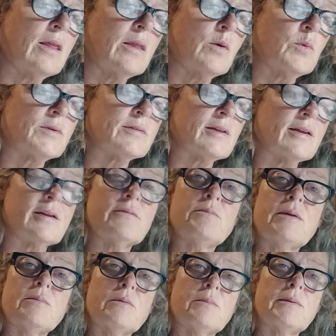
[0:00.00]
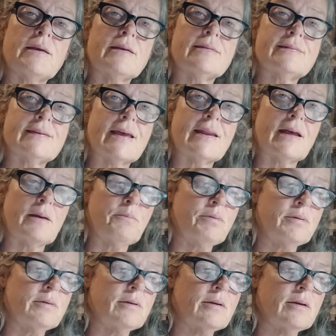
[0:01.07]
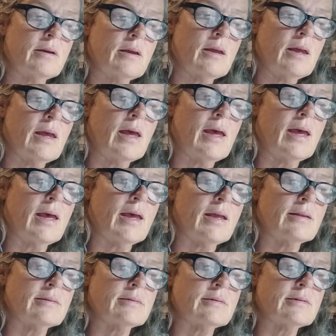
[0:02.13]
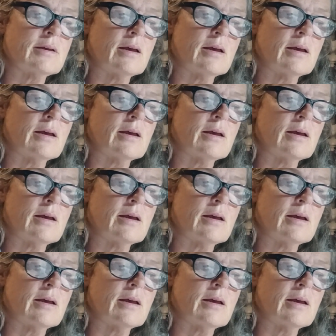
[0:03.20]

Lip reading: There was a lot of people being set up, and